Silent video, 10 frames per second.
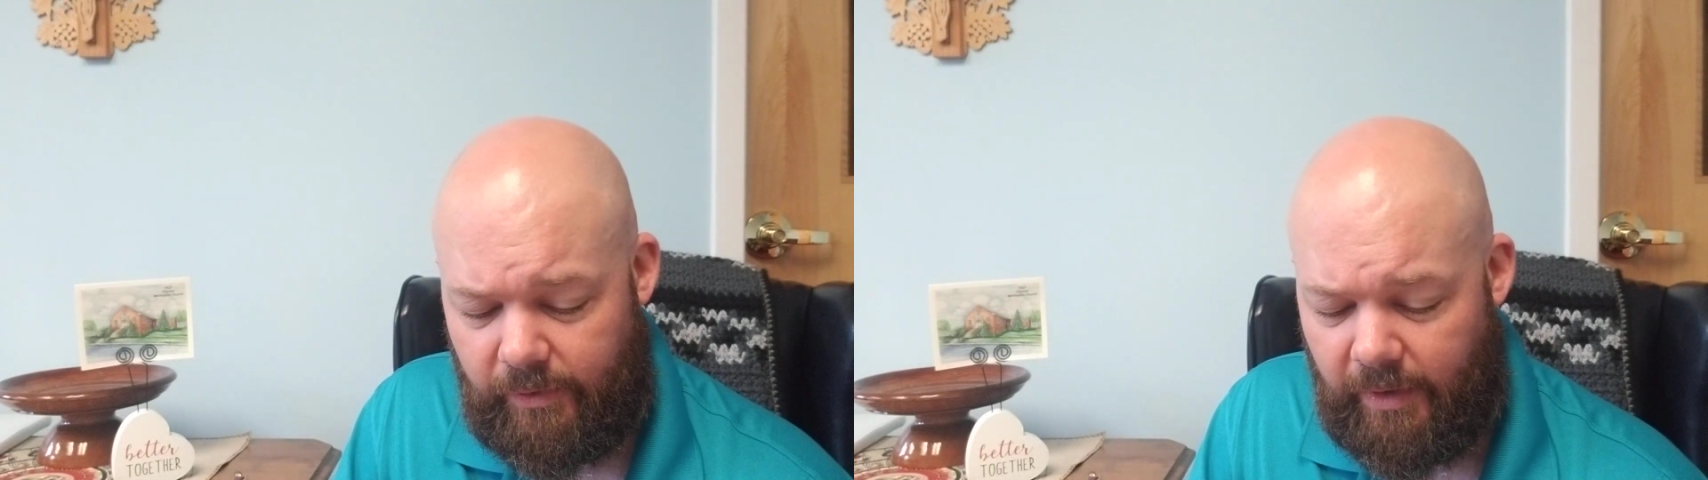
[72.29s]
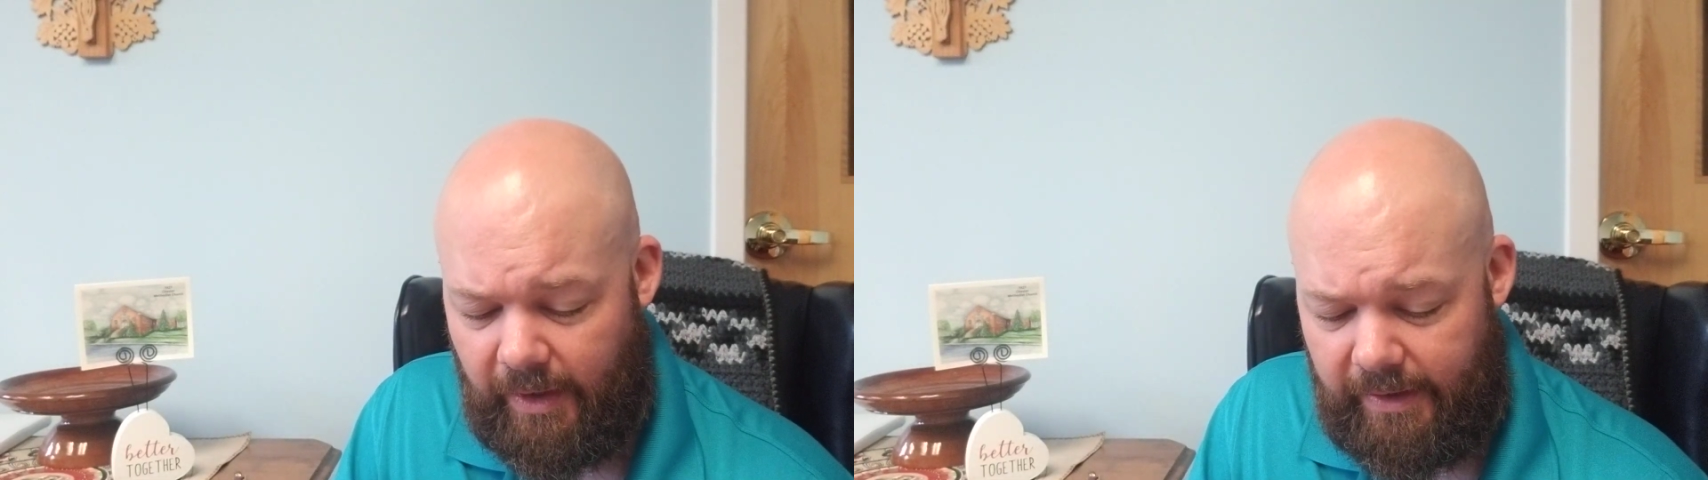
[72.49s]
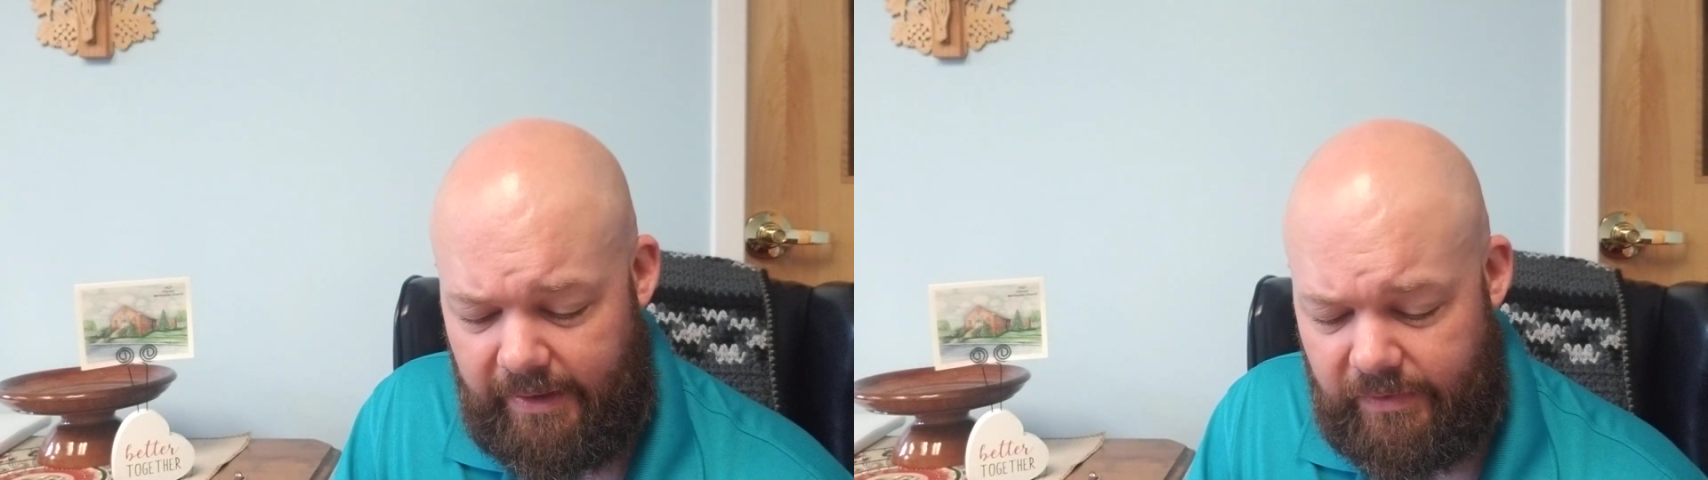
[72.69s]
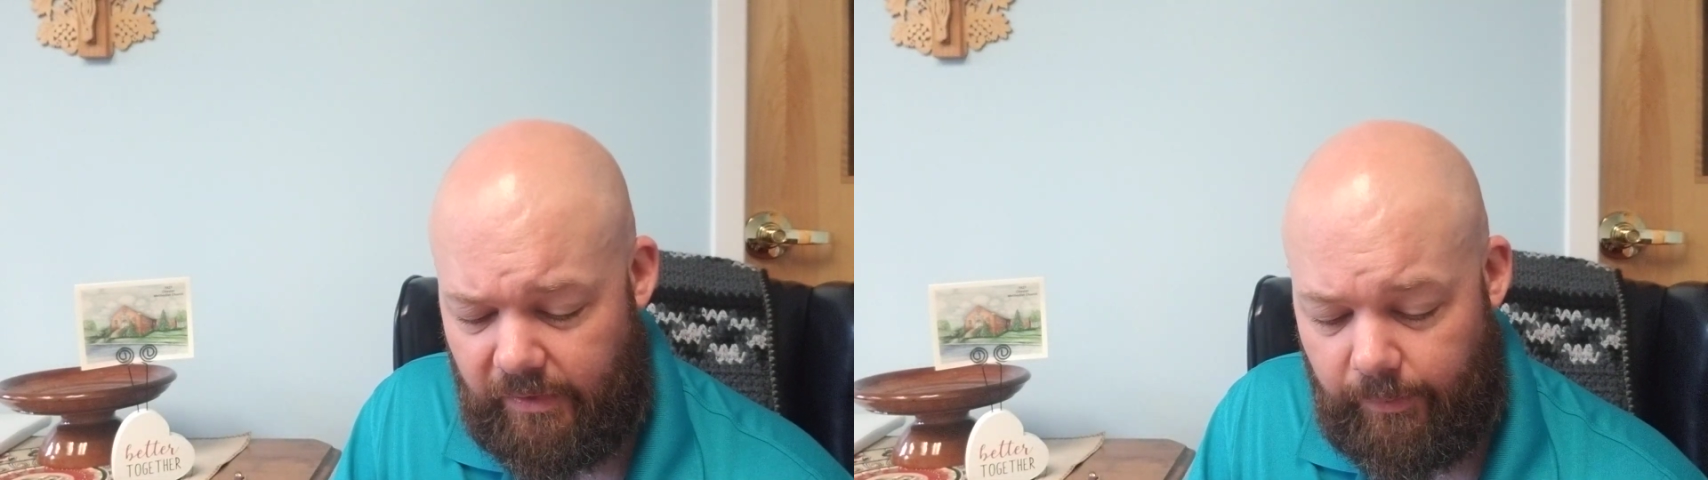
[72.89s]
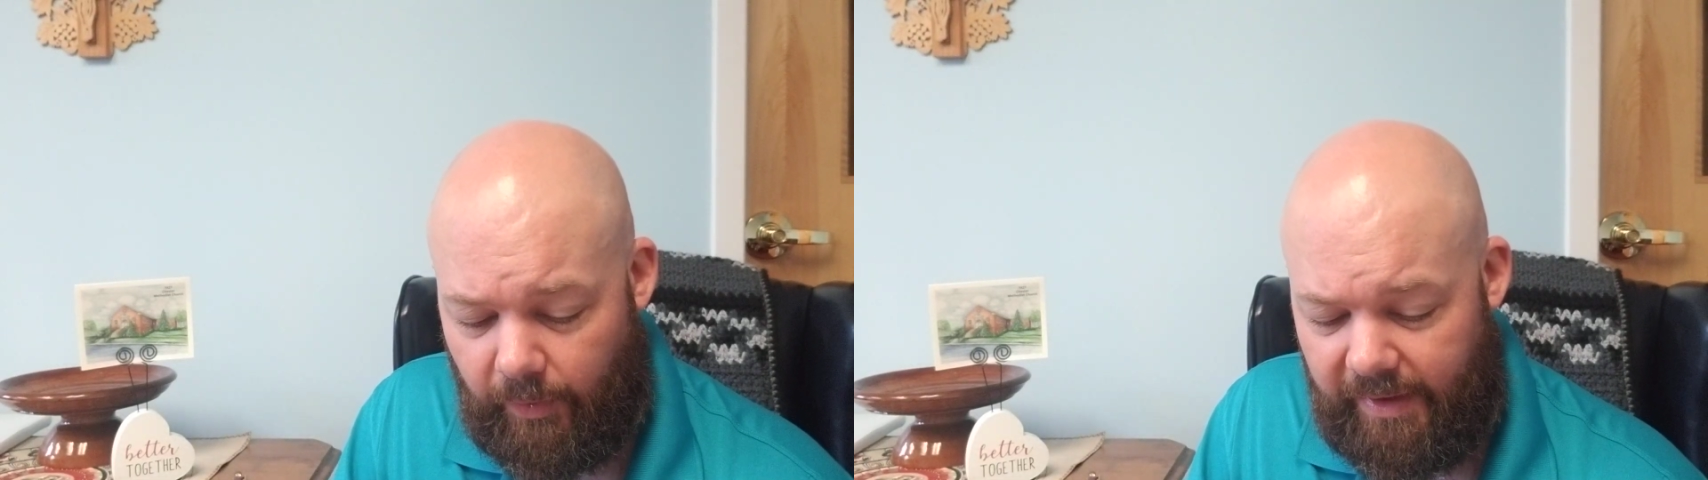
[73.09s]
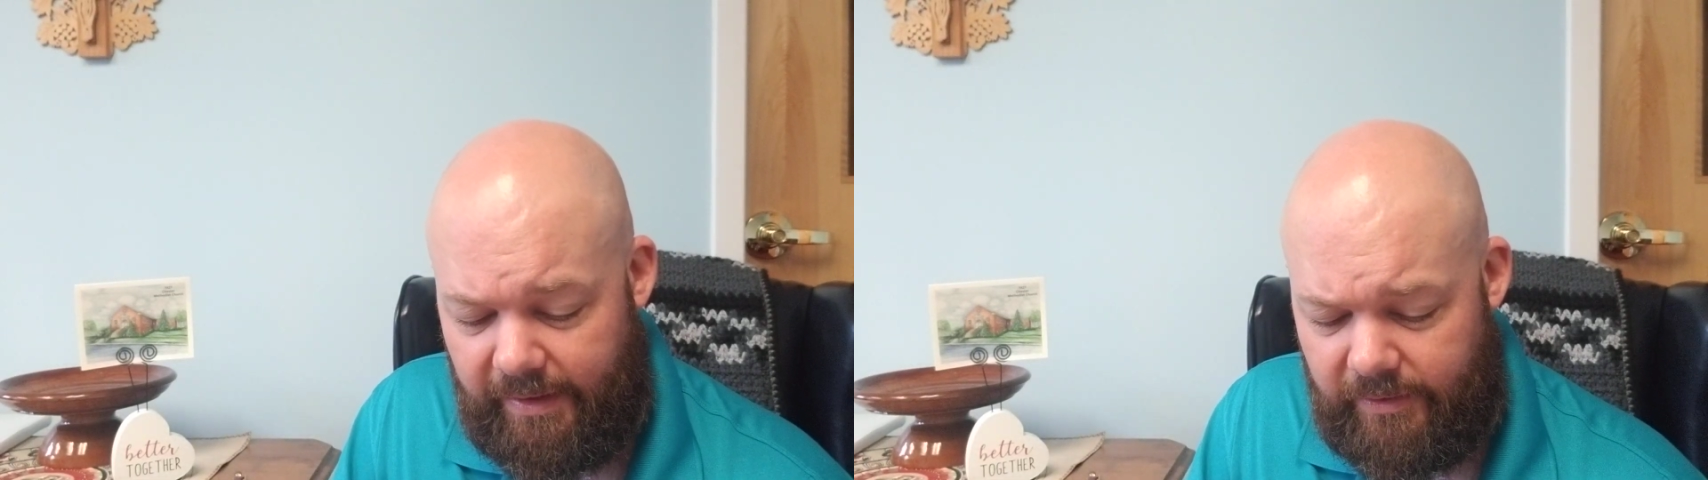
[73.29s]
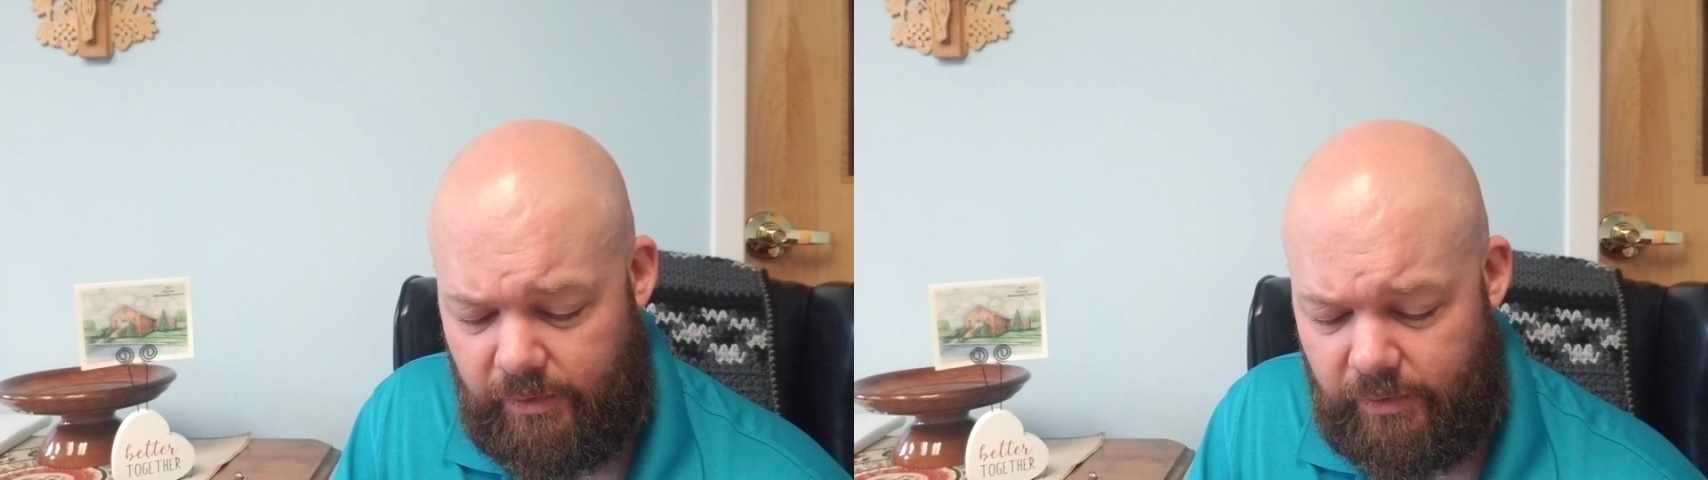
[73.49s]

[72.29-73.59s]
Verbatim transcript: who eat their bread,